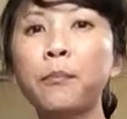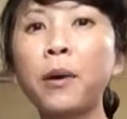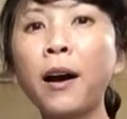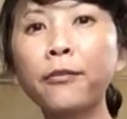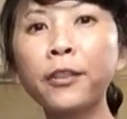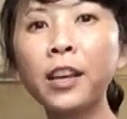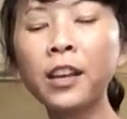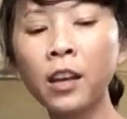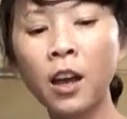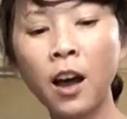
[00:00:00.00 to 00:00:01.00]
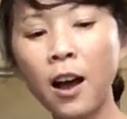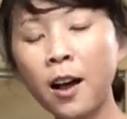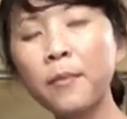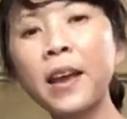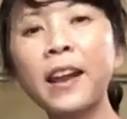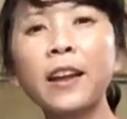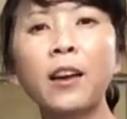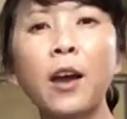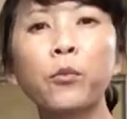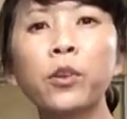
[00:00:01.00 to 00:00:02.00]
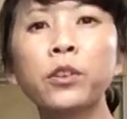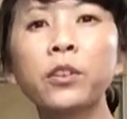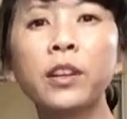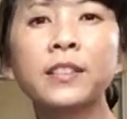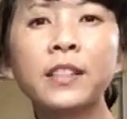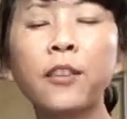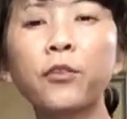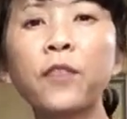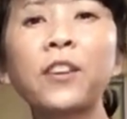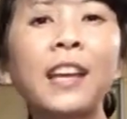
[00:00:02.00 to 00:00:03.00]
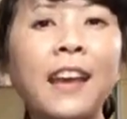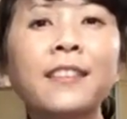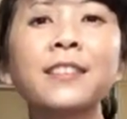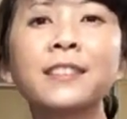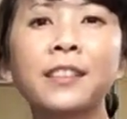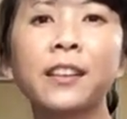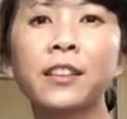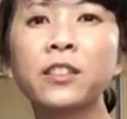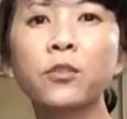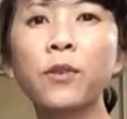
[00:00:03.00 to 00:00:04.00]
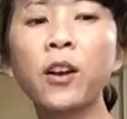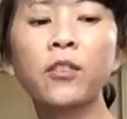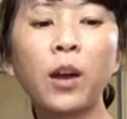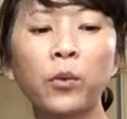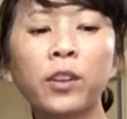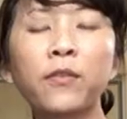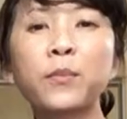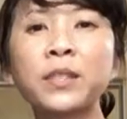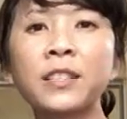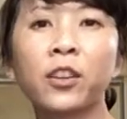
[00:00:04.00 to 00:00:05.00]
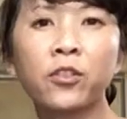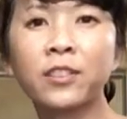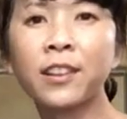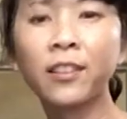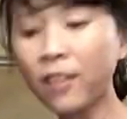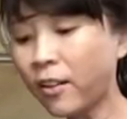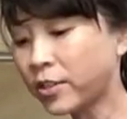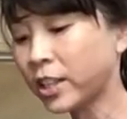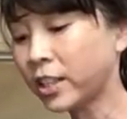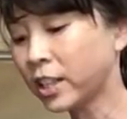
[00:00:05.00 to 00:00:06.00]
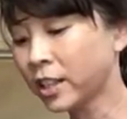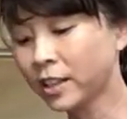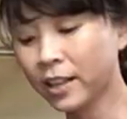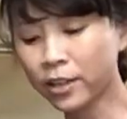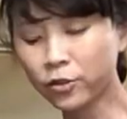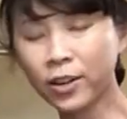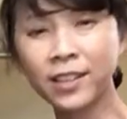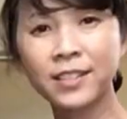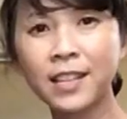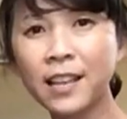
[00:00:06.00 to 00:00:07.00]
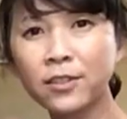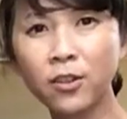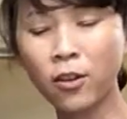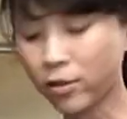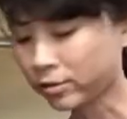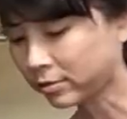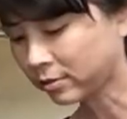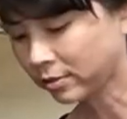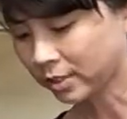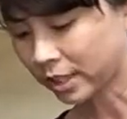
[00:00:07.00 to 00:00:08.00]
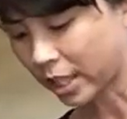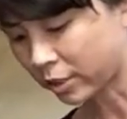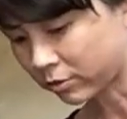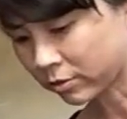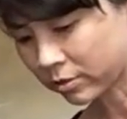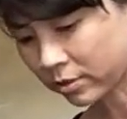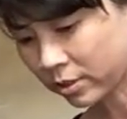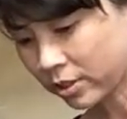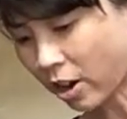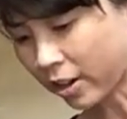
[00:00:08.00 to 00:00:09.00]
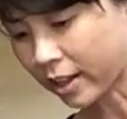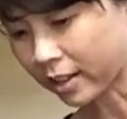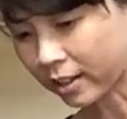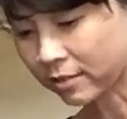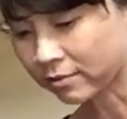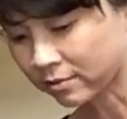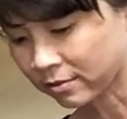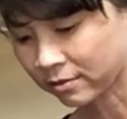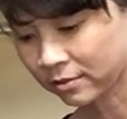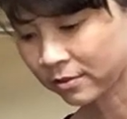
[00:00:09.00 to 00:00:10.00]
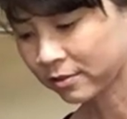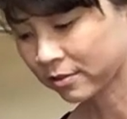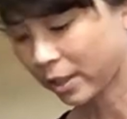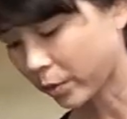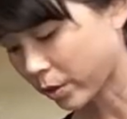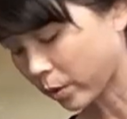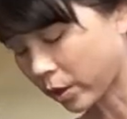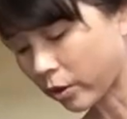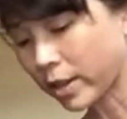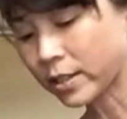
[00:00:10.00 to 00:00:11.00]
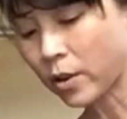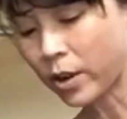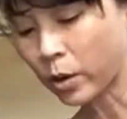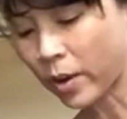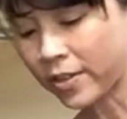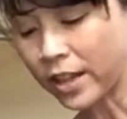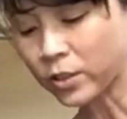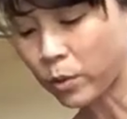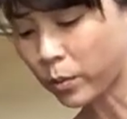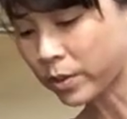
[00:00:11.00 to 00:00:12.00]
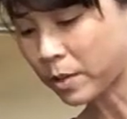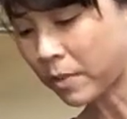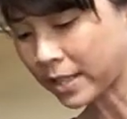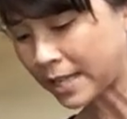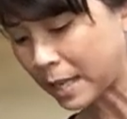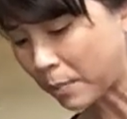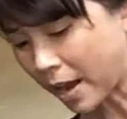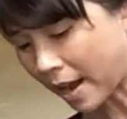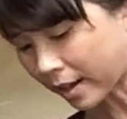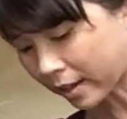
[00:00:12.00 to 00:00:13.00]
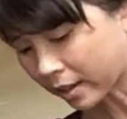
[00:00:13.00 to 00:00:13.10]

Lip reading: puffy. And I would, instead of giving candies to kids around, I would give them stickers, and they loved it. It transcends all, talking, and it was really great. So anyway, that's what was in my day pack.